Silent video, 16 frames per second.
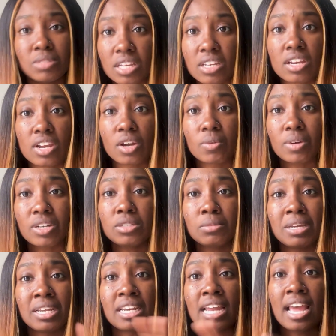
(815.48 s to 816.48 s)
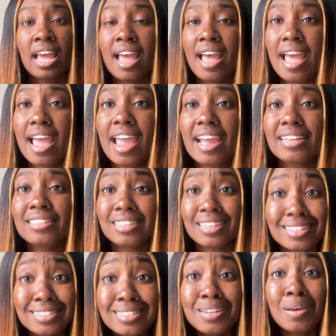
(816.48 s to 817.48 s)
skincare regimen, and it
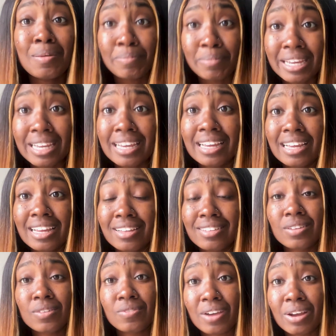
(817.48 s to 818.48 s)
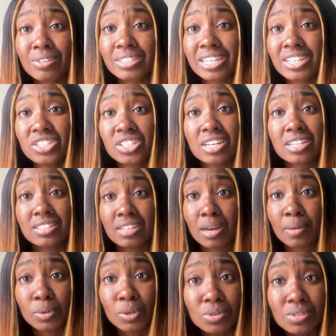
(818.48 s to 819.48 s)
ended up being the foundation. I
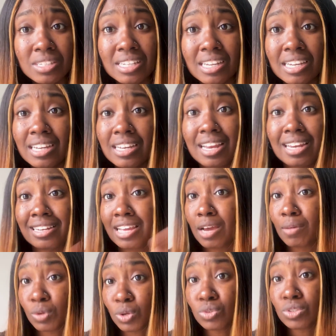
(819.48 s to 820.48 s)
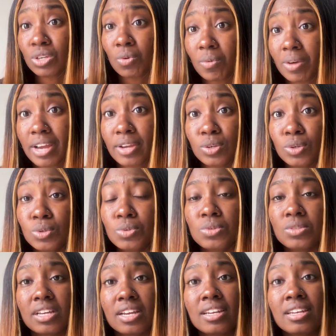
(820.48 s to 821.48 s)
stopped using it and kept using what I
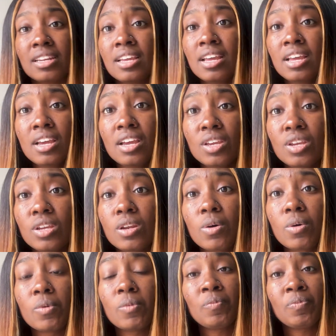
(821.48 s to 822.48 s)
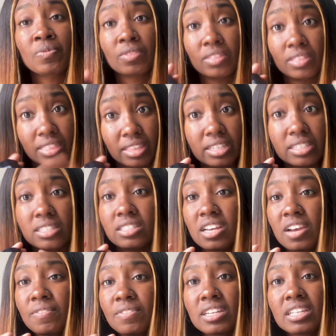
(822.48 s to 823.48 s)
used, and this
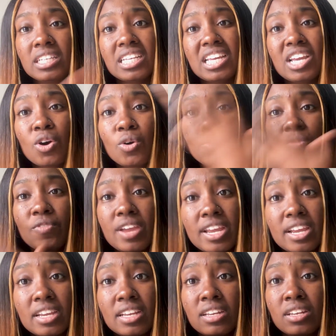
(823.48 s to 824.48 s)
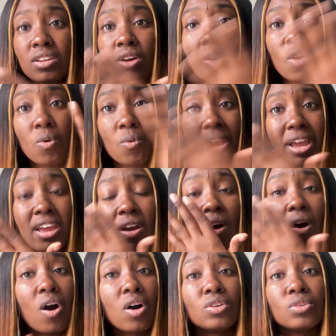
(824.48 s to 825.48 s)
definitely helped fade away
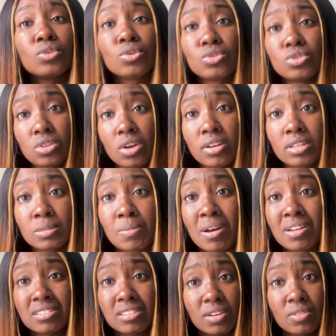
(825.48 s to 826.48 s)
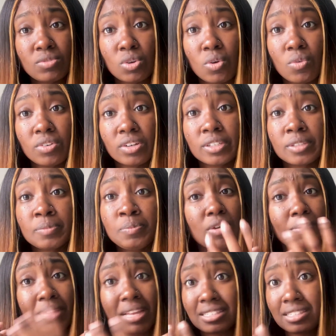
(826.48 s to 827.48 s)
all of those dark spots left over
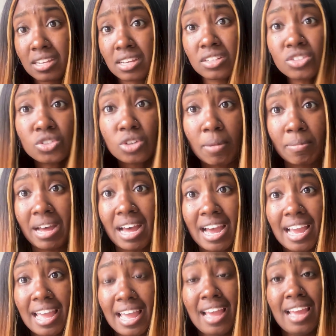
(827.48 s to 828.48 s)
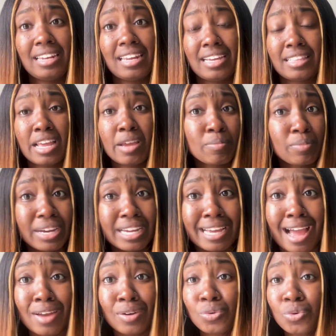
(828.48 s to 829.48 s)
from that skin trauma I had. That
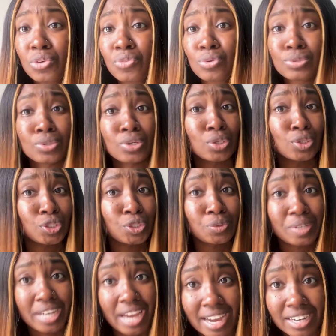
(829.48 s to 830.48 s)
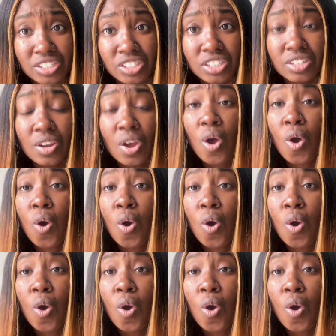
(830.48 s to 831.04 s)
breakout, I don't know if it was an allergic reaction